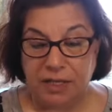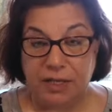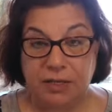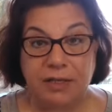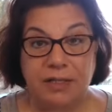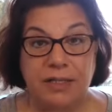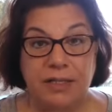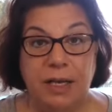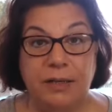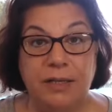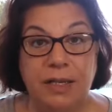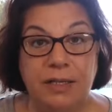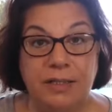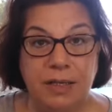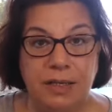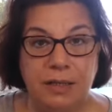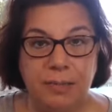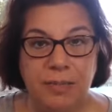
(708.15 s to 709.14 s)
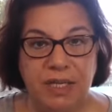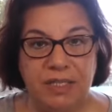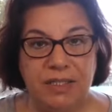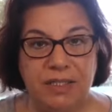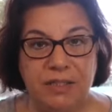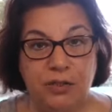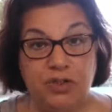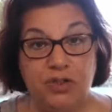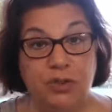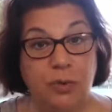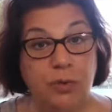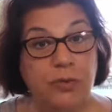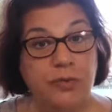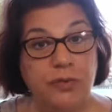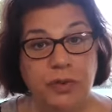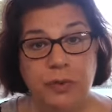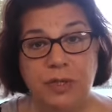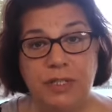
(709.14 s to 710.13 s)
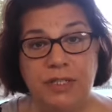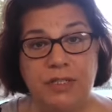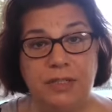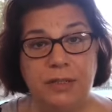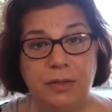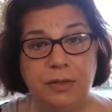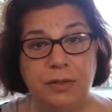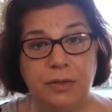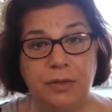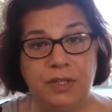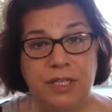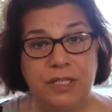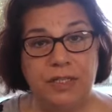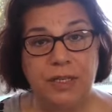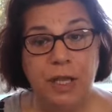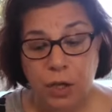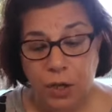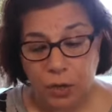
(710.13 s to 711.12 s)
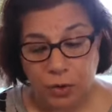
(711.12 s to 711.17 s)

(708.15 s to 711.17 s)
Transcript: There is another message. So if you're listening to this,